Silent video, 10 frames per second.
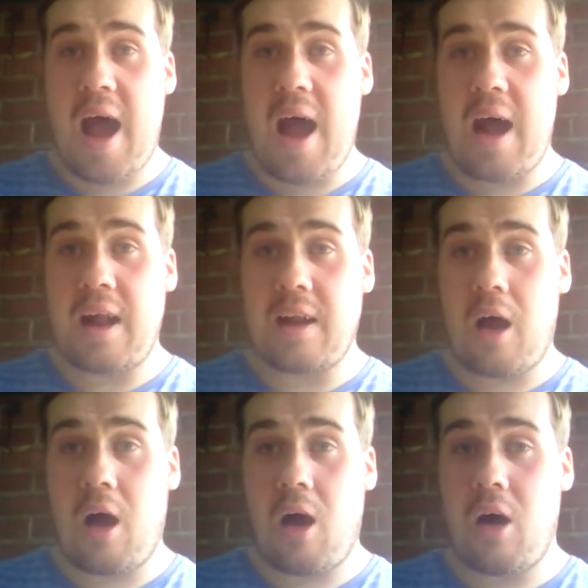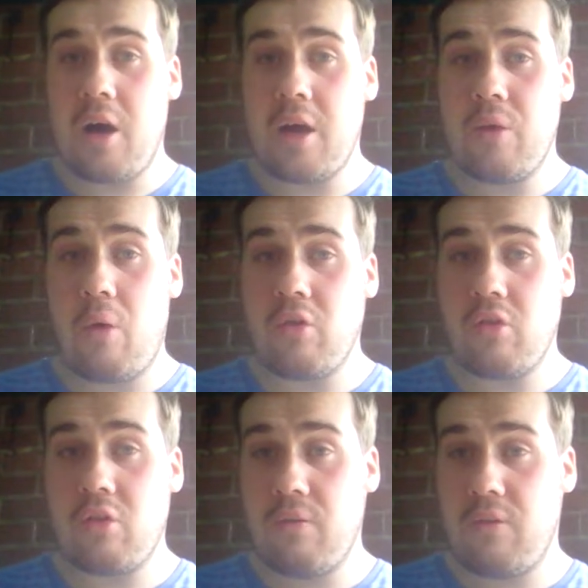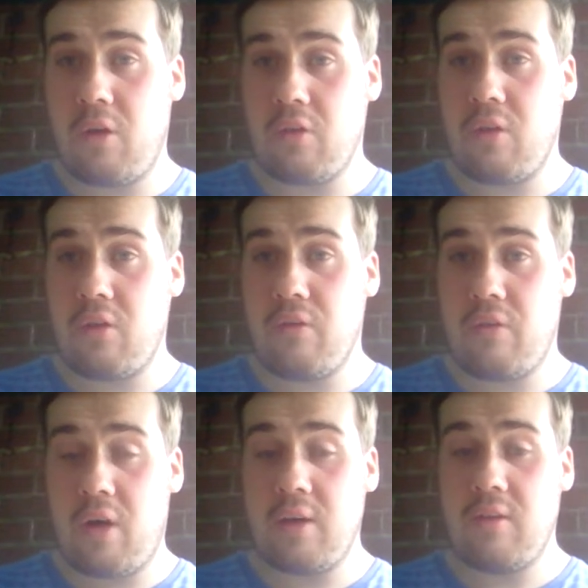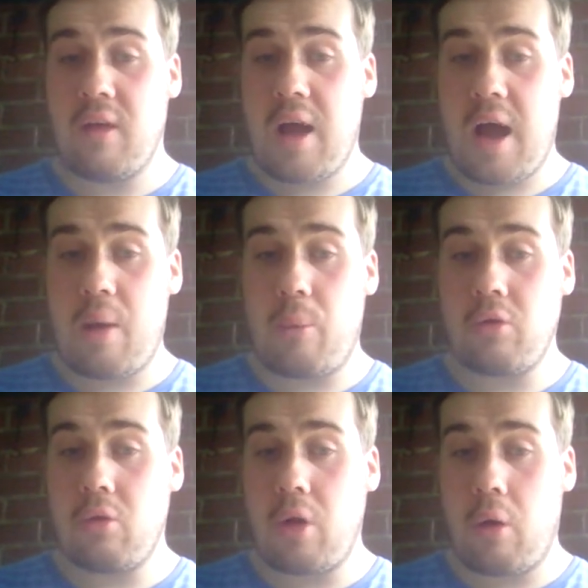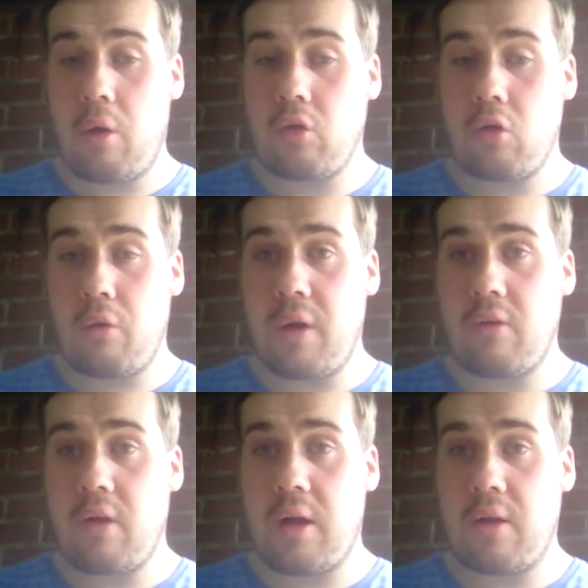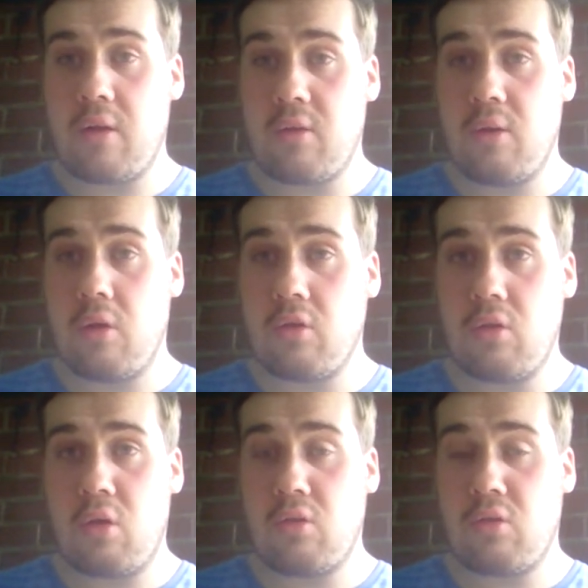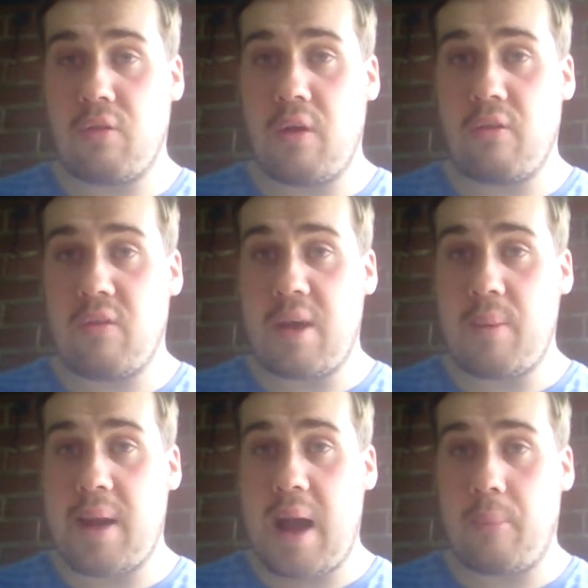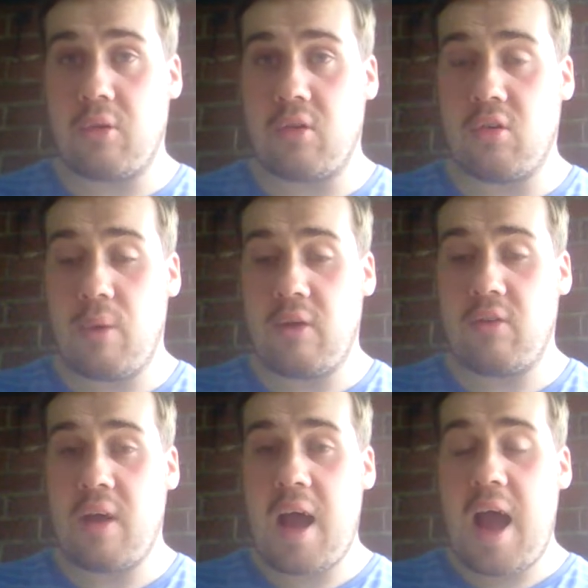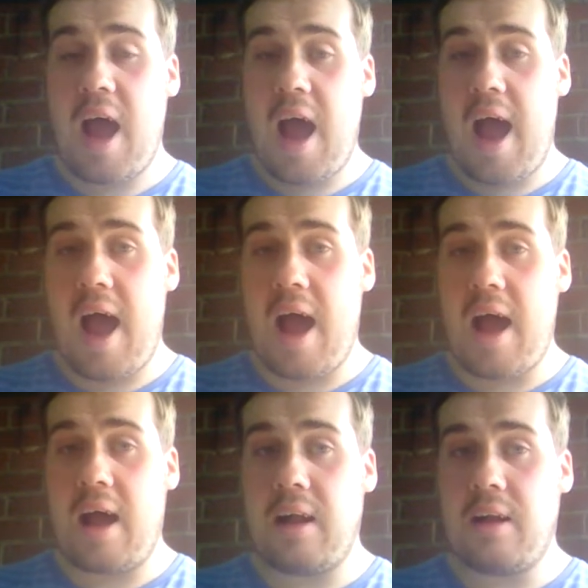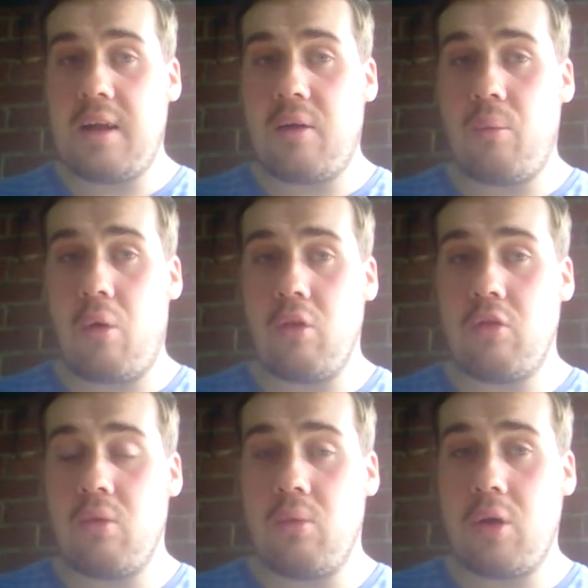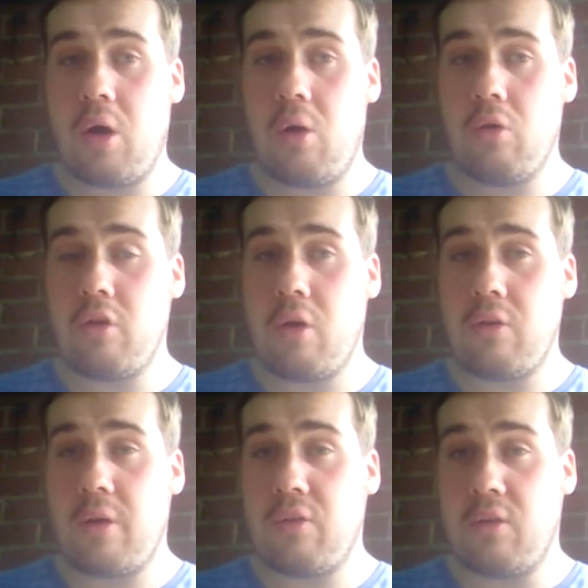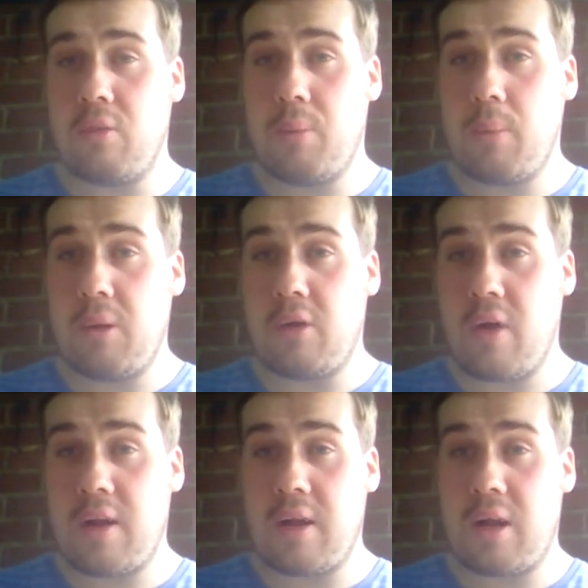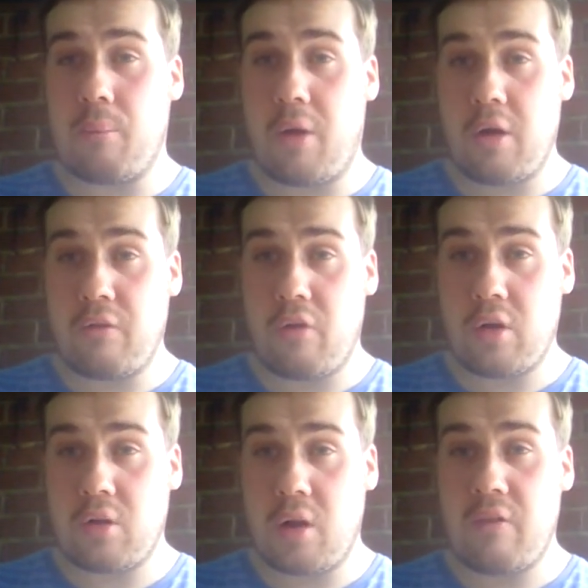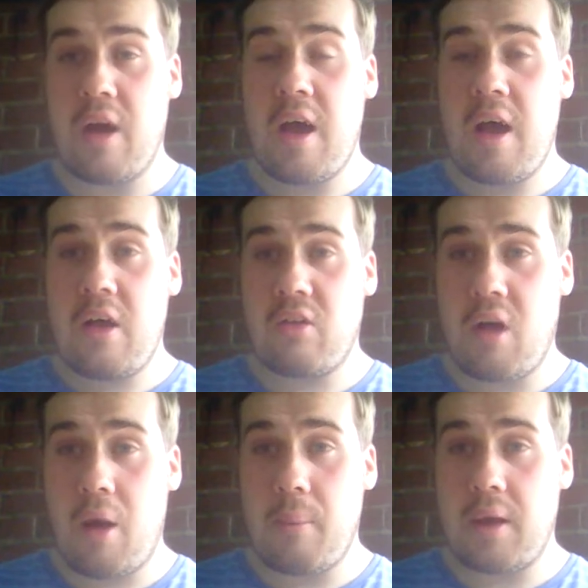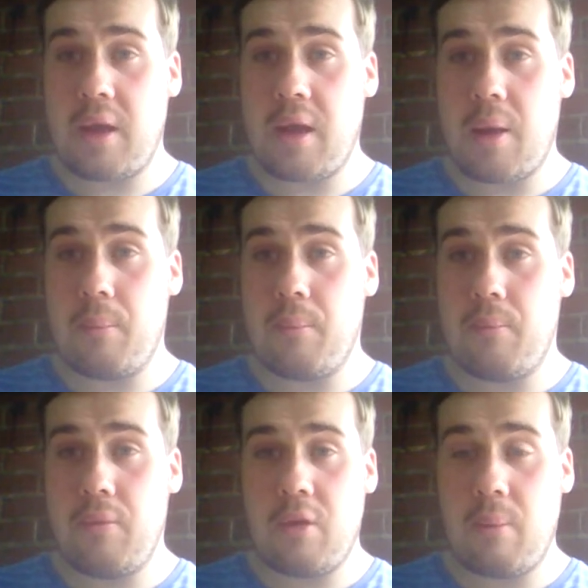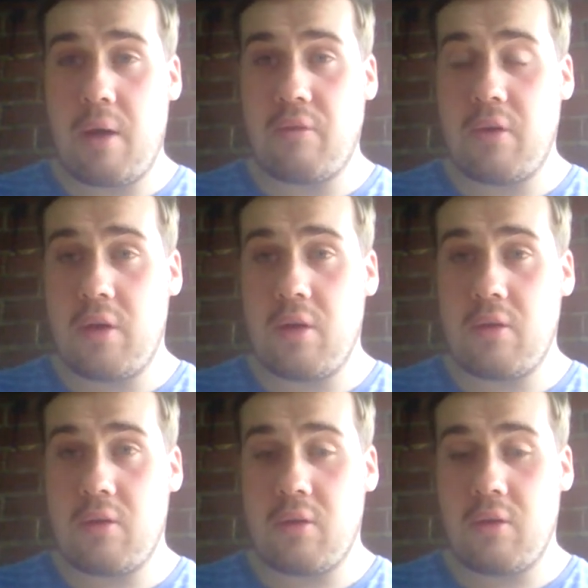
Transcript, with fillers: And I watched some vlogs and some vines. I watched the Dollhouse tour videos and it does some dozen and stuff of Evie Amazon Smith and watch some doll show stuff that some people have created, like MyFrog stuff, Sam Mickey, and some other